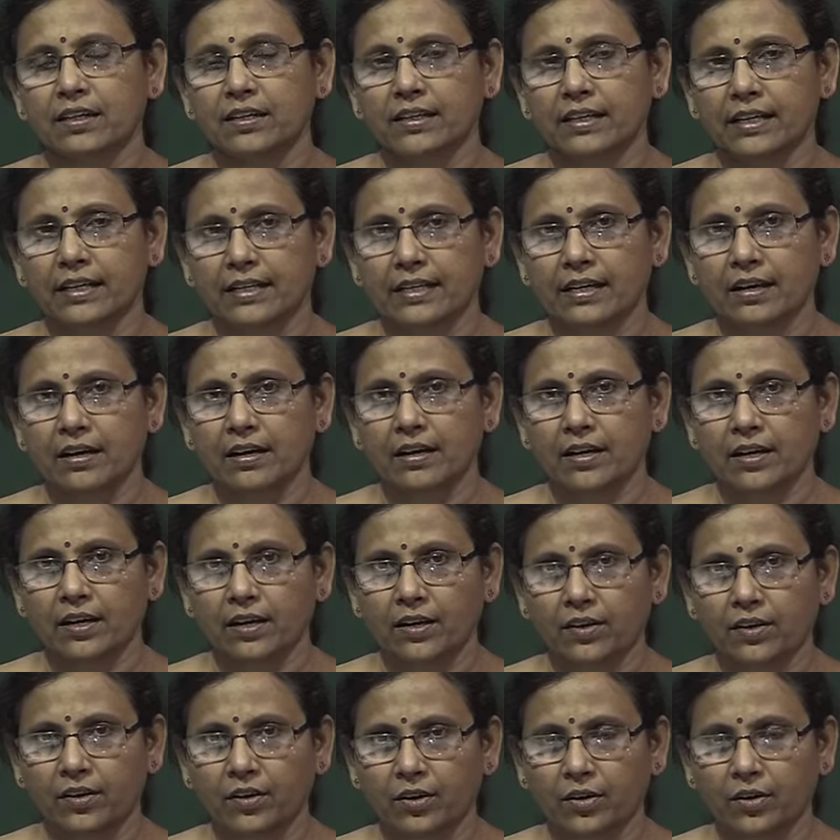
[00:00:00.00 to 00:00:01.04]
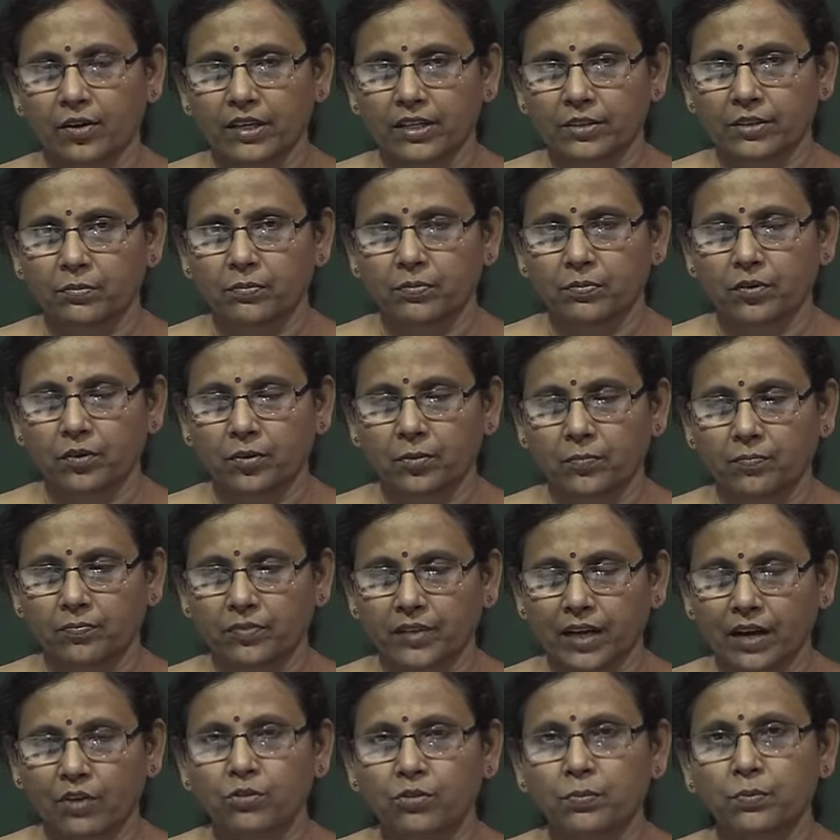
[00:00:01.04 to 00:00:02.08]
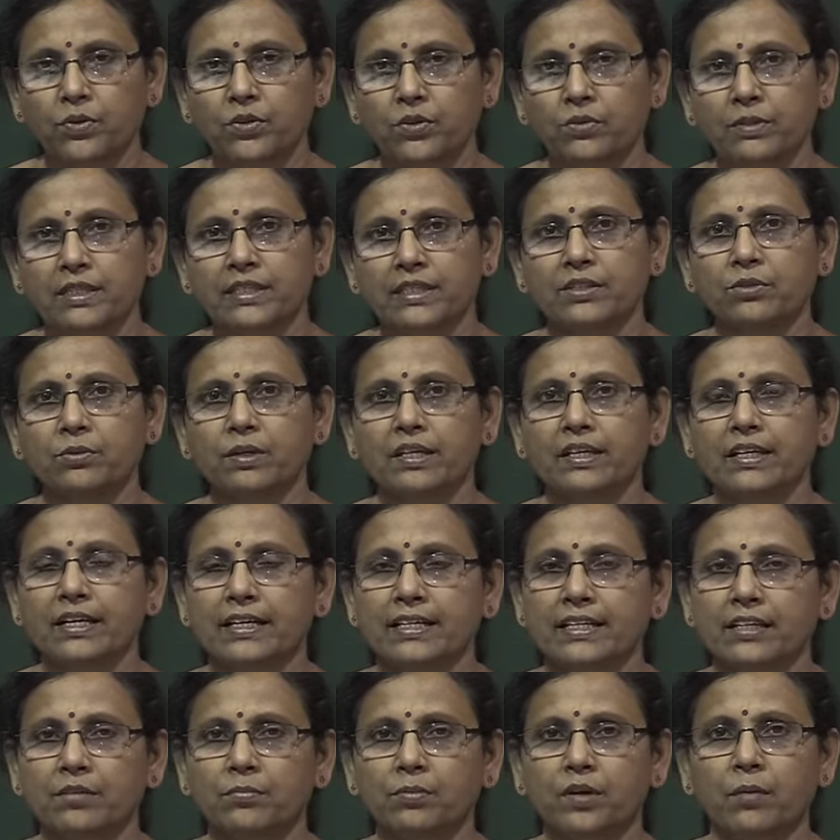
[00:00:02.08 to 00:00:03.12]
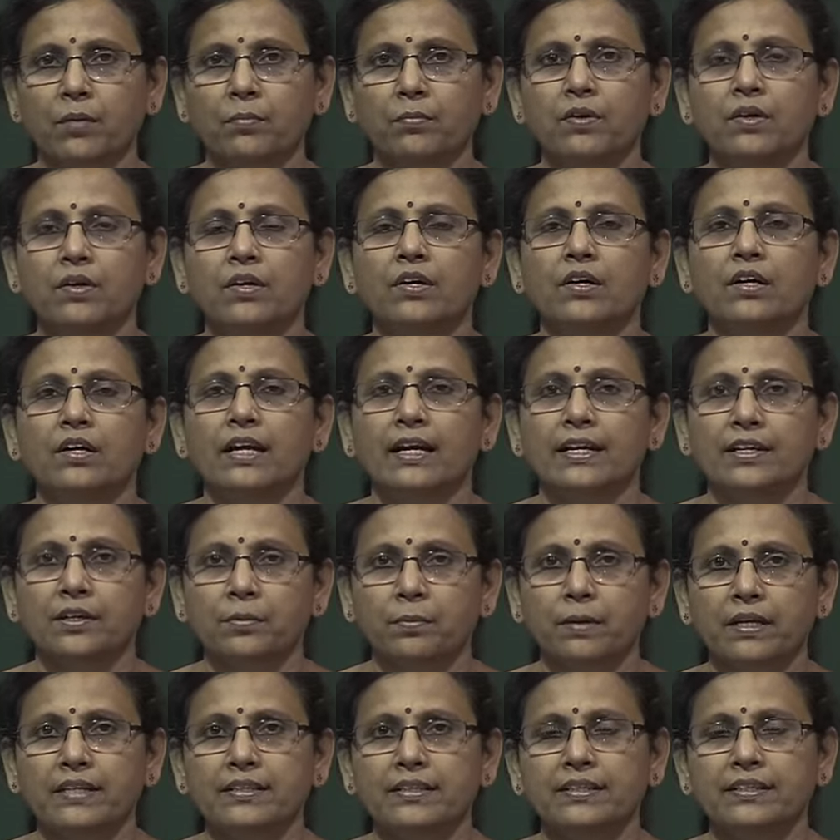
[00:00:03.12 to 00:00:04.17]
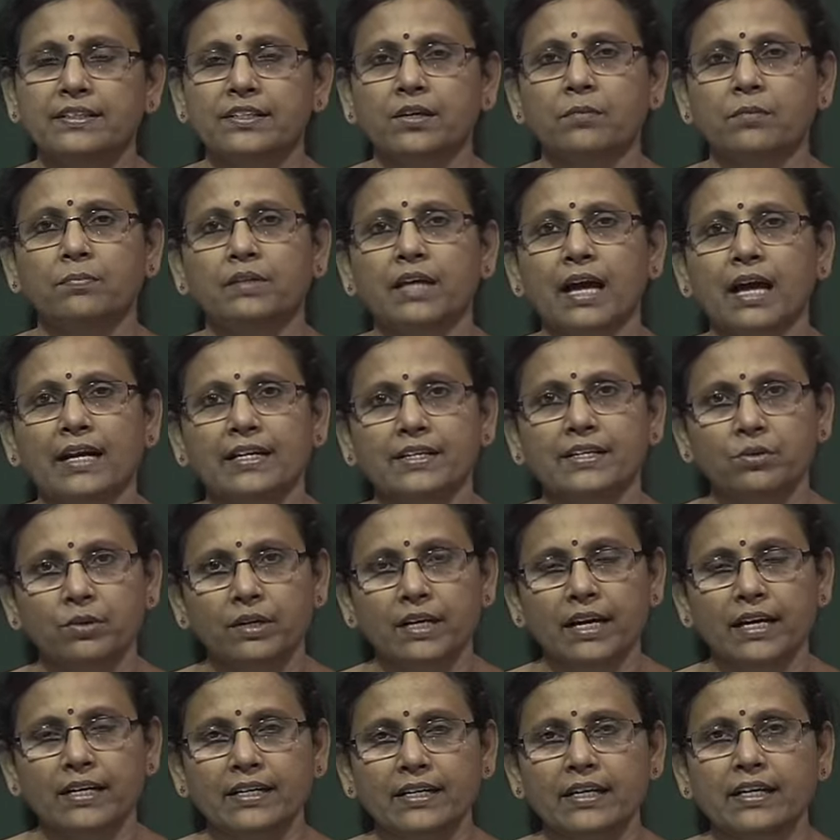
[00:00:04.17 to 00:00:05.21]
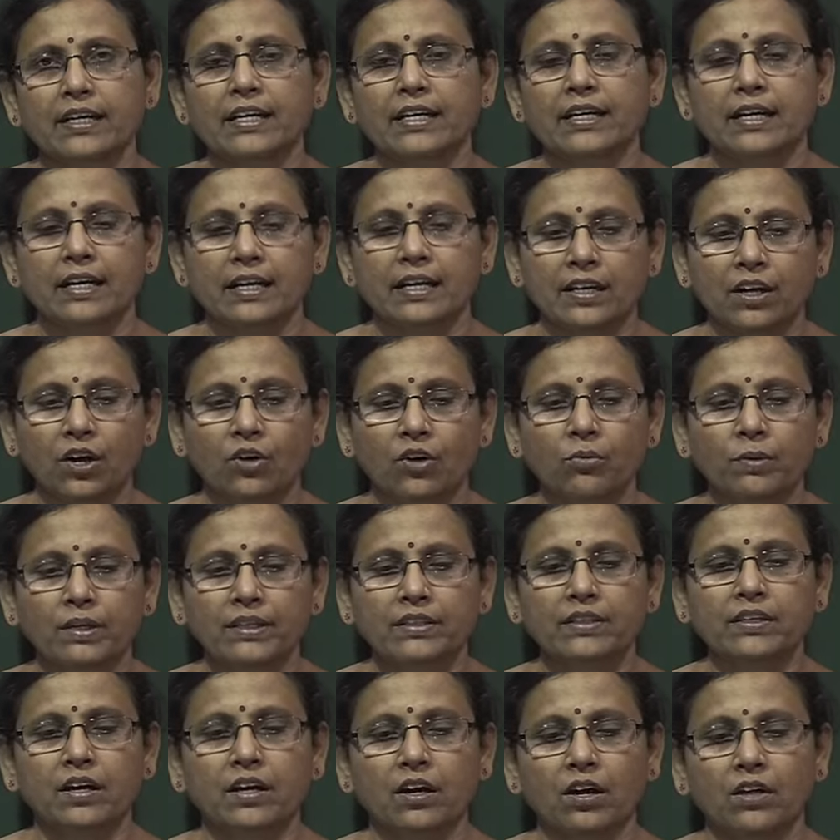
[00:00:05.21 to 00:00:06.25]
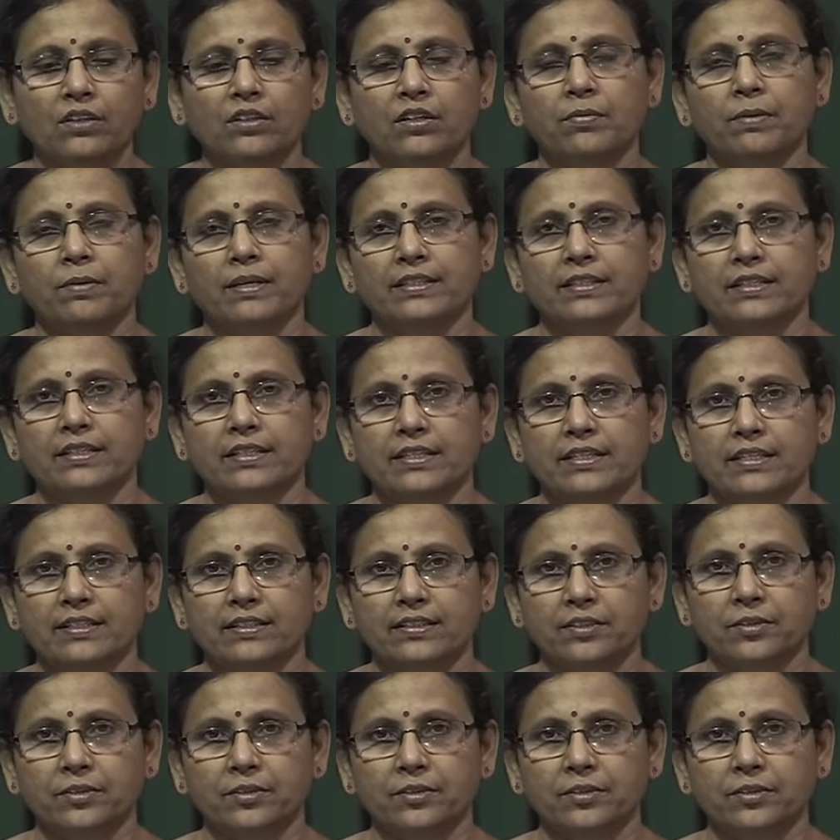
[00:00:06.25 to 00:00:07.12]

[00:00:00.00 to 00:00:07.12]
data output which you are getting from enterprise system, that you get along with other facilities.